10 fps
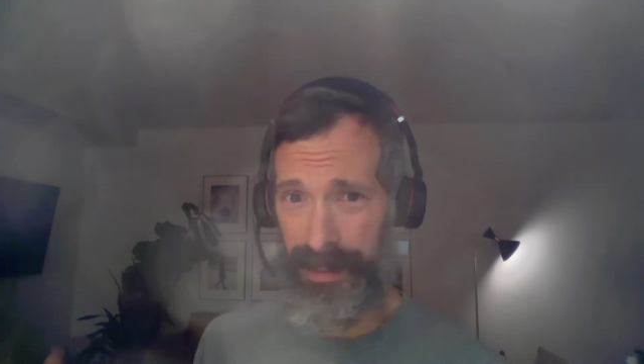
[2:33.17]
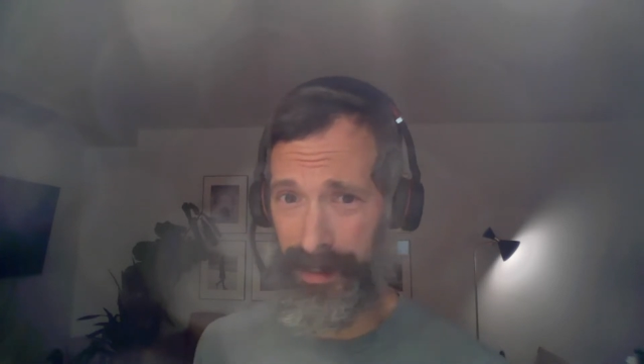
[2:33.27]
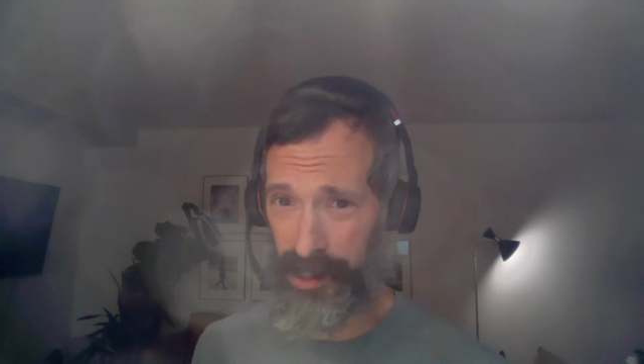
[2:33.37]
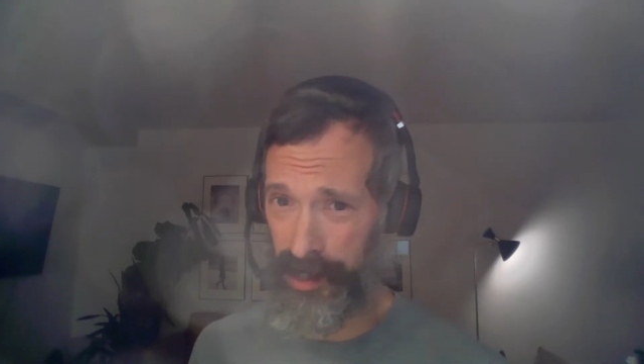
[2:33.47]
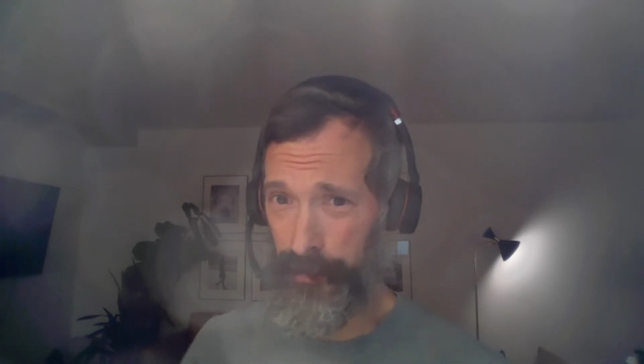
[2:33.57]
And
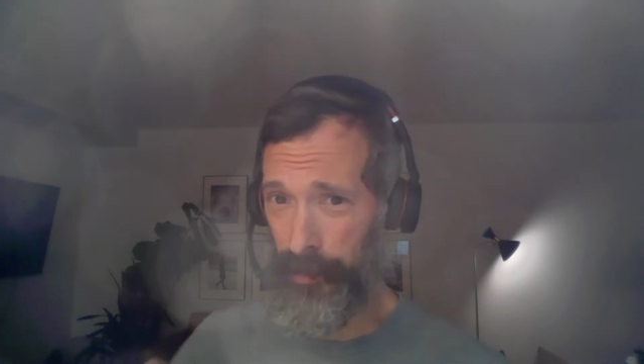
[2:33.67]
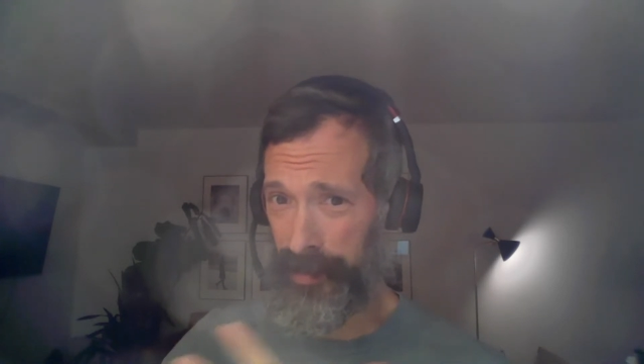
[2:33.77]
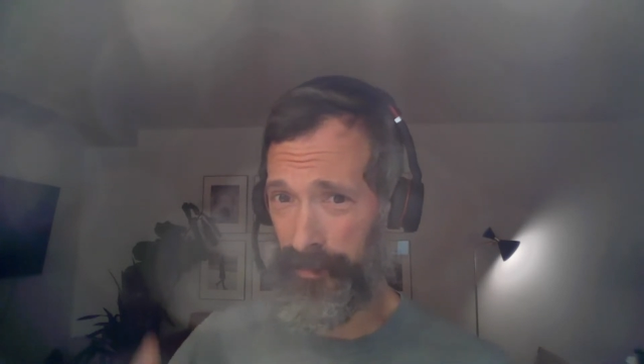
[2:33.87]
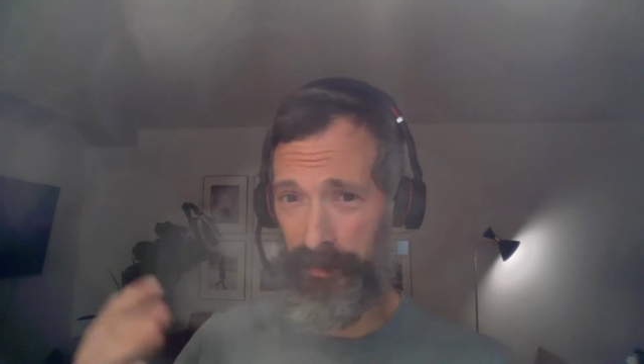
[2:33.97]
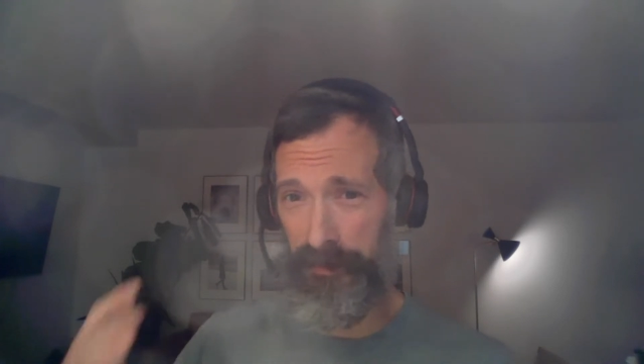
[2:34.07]
now
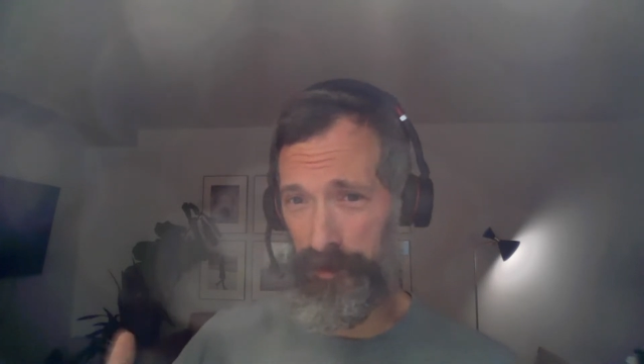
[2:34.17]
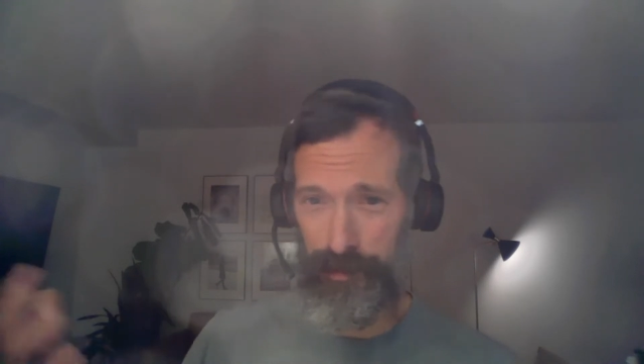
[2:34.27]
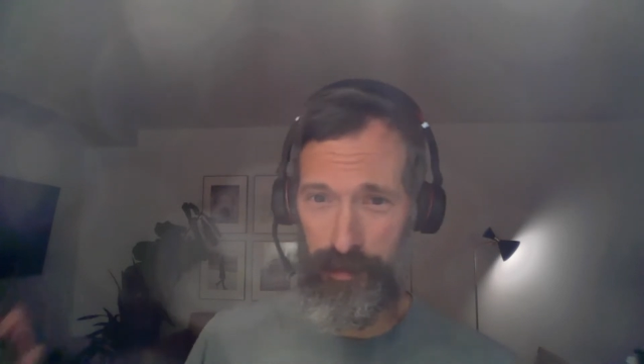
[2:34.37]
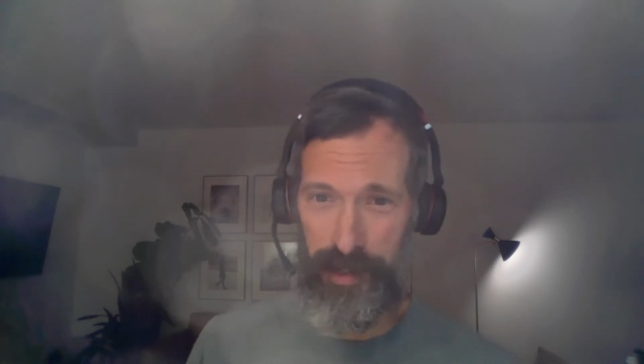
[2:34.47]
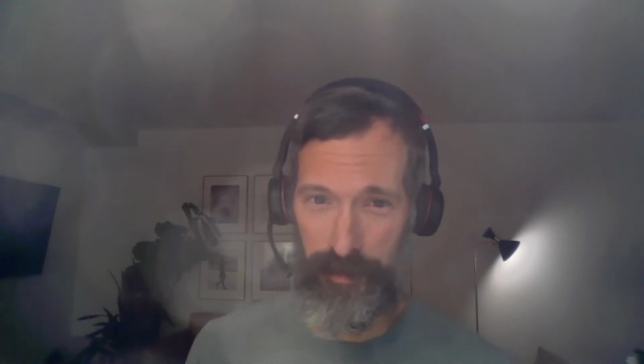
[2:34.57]
SharePoint's for
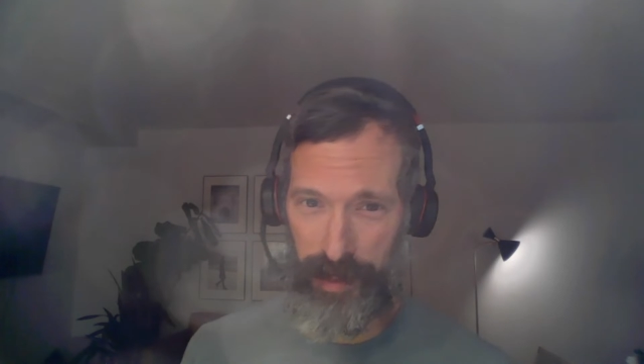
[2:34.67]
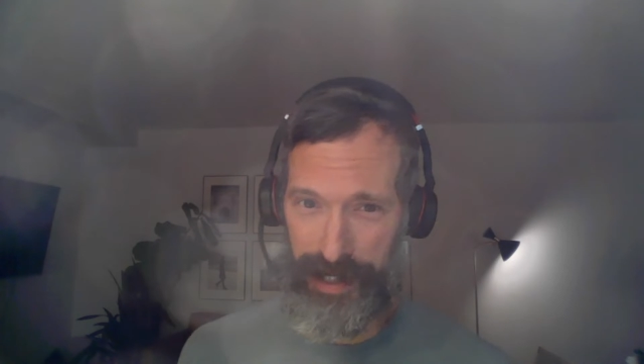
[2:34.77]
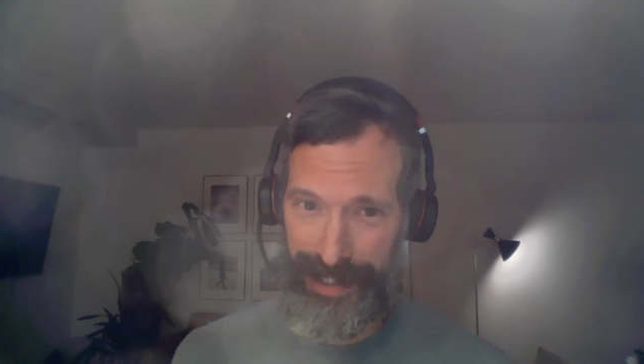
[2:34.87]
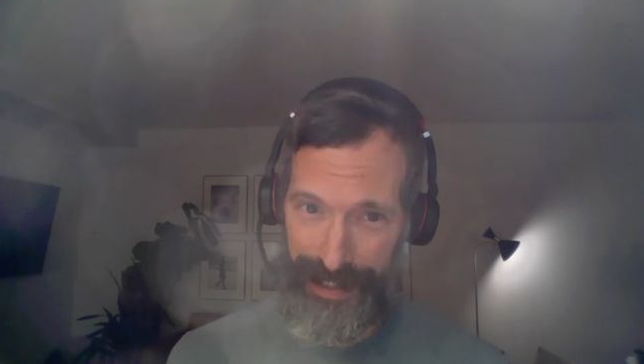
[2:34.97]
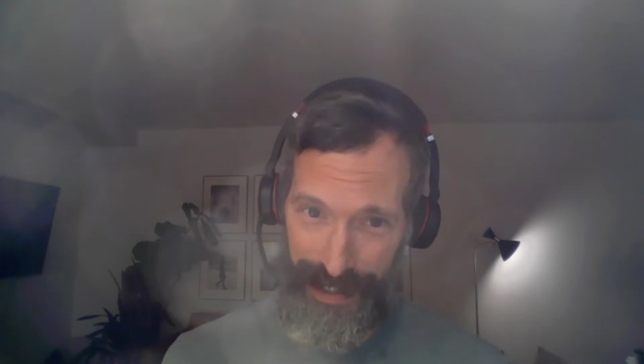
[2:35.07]
filtering and
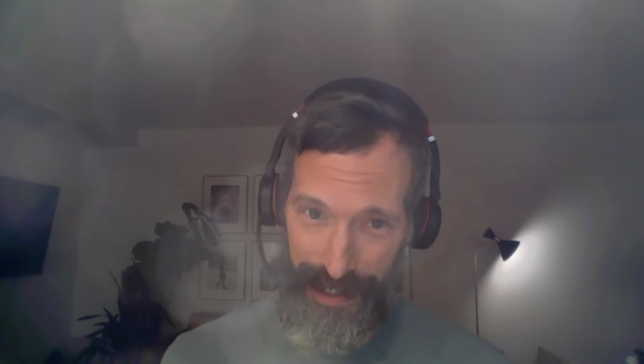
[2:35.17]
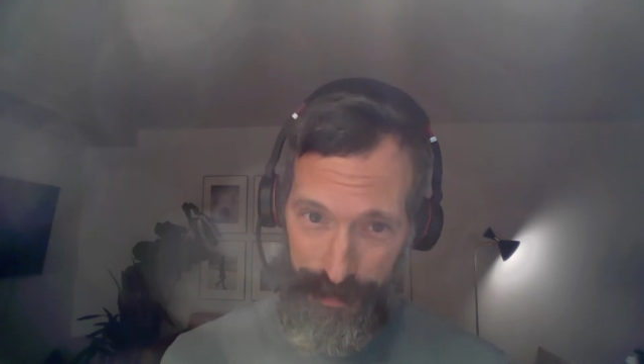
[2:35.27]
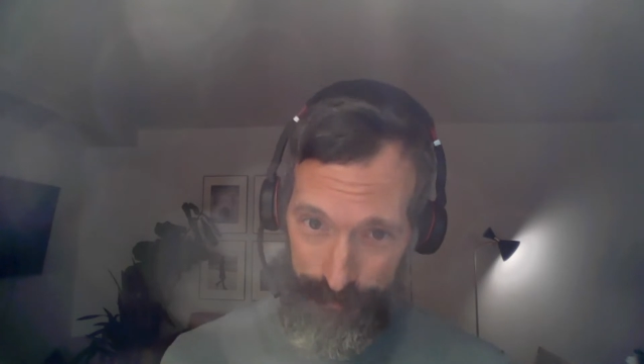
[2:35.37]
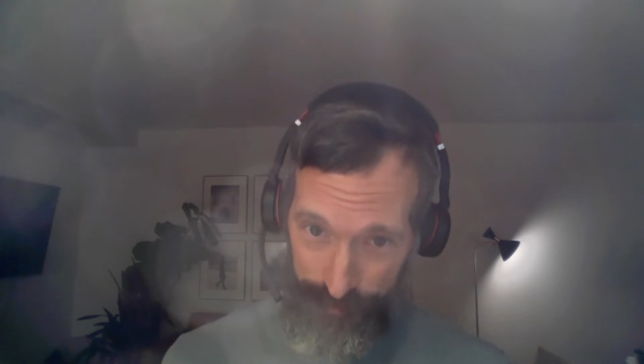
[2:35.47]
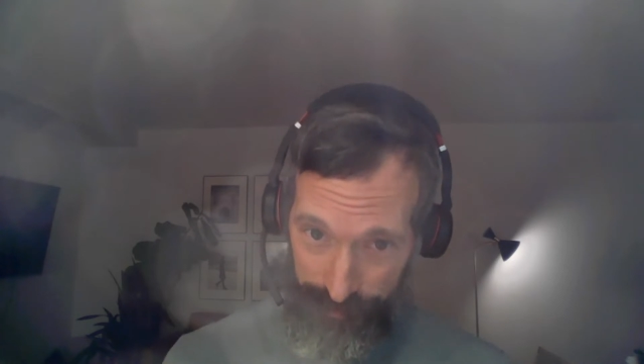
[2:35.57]
reading that data.